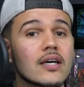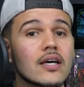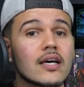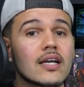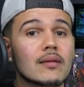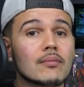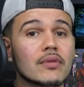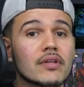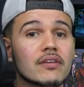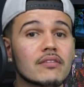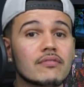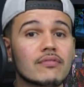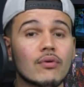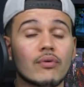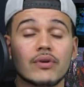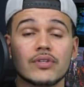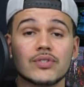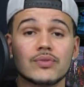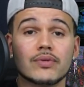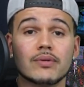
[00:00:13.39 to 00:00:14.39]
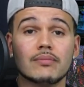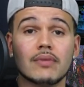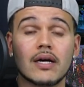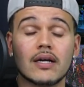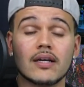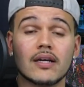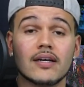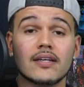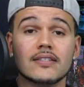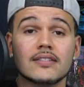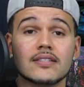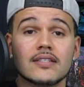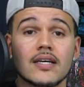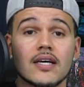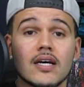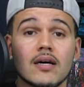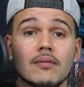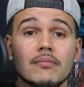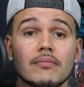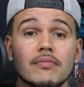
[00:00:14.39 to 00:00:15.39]
and I'm looking forward to it, guys.
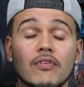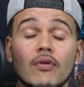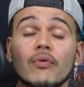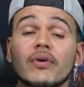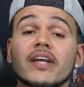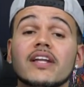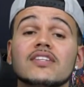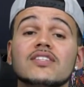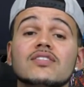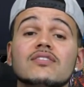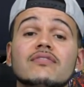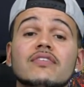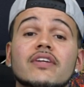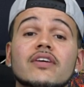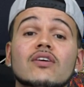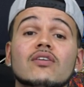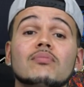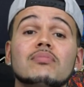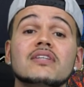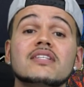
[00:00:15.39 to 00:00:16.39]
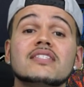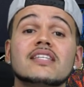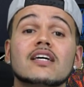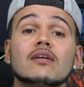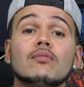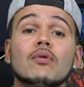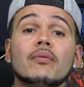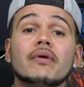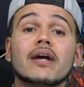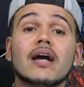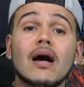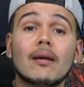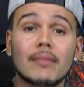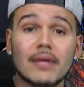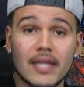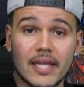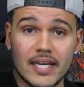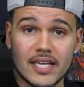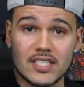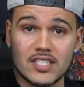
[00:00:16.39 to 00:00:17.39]
Before we get into the video, please take a moment,
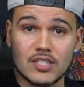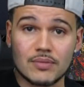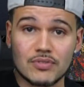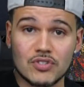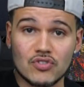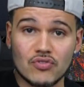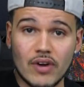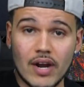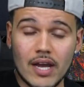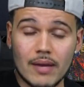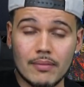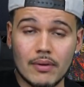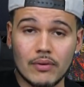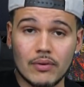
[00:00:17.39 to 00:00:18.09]
comment, like, and subscribe.